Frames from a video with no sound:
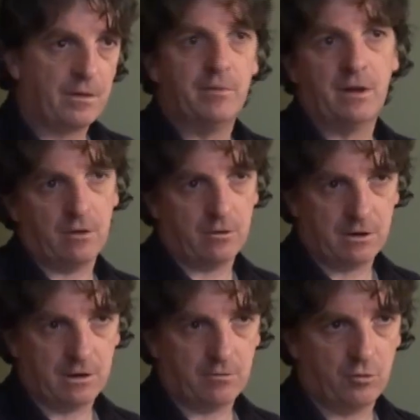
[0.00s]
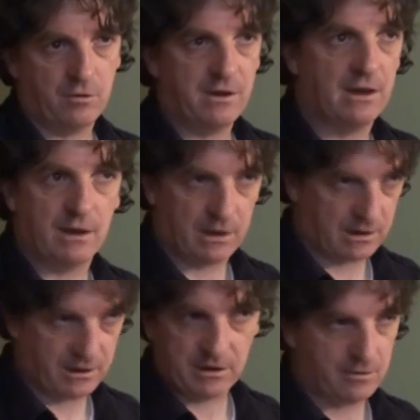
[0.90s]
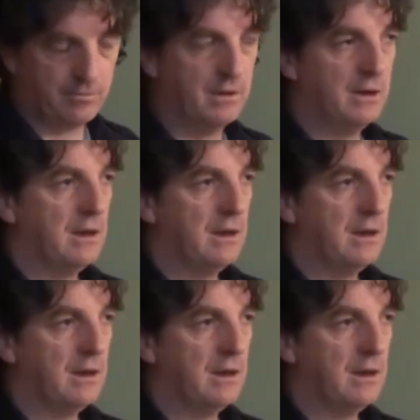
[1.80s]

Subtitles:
because it's a more delicate system,